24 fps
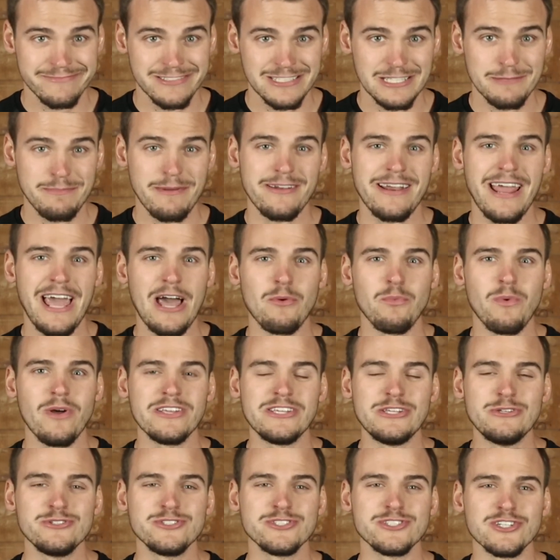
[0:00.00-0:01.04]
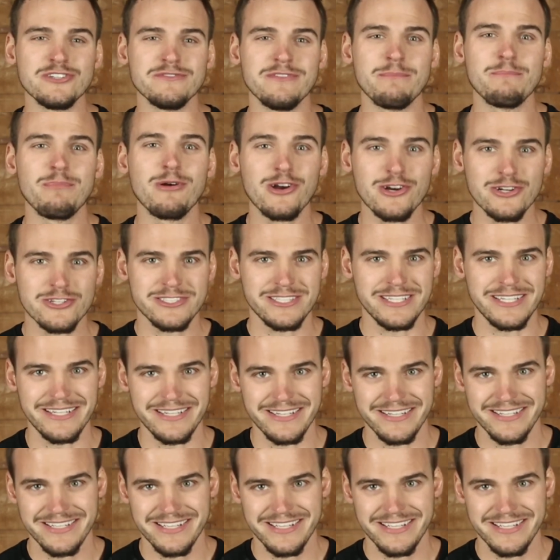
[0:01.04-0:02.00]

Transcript: It's about how well you serve a person.